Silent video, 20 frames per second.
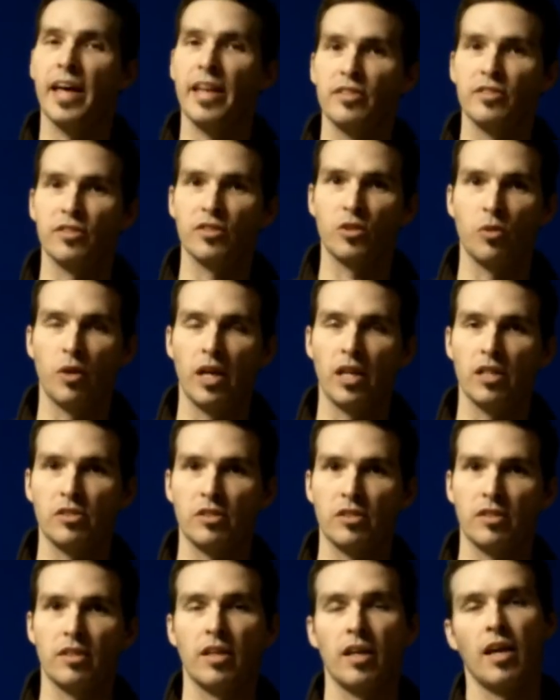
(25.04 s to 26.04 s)
That is the
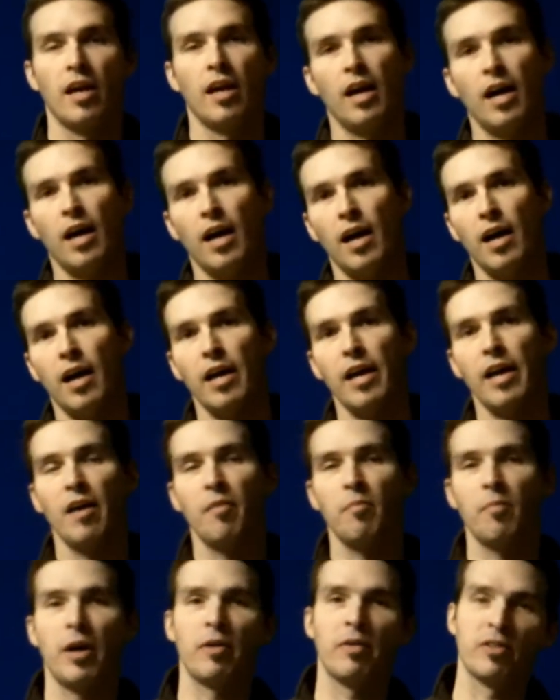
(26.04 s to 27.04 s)
question. I
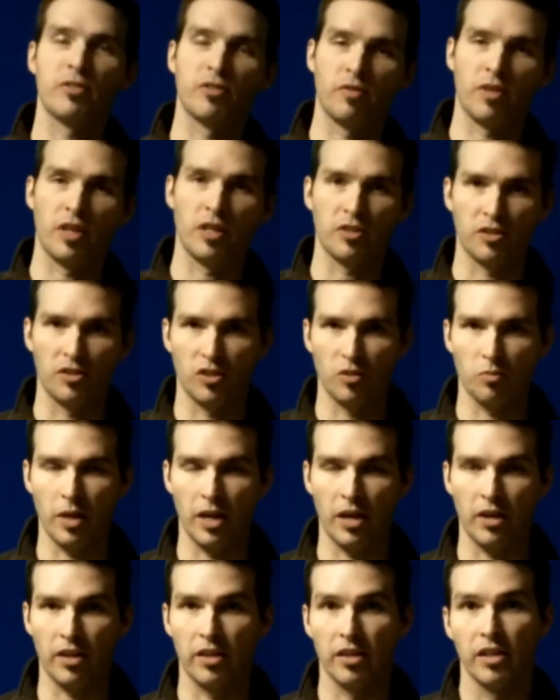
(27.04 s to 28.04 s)
have my reservations
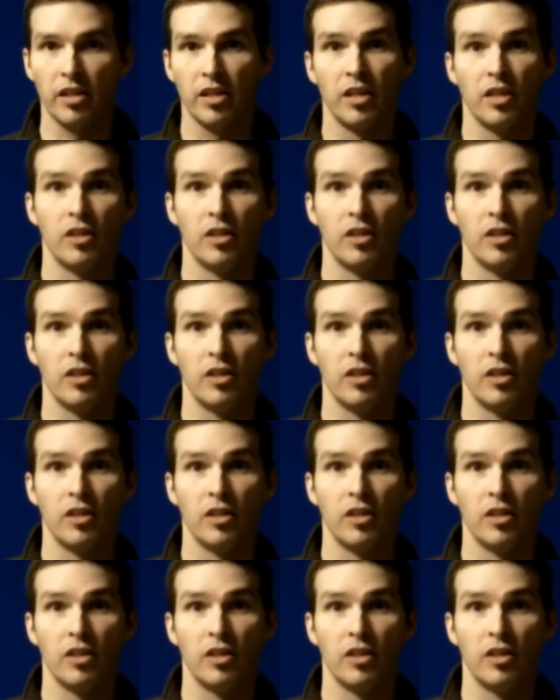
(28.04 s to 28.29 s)
about it.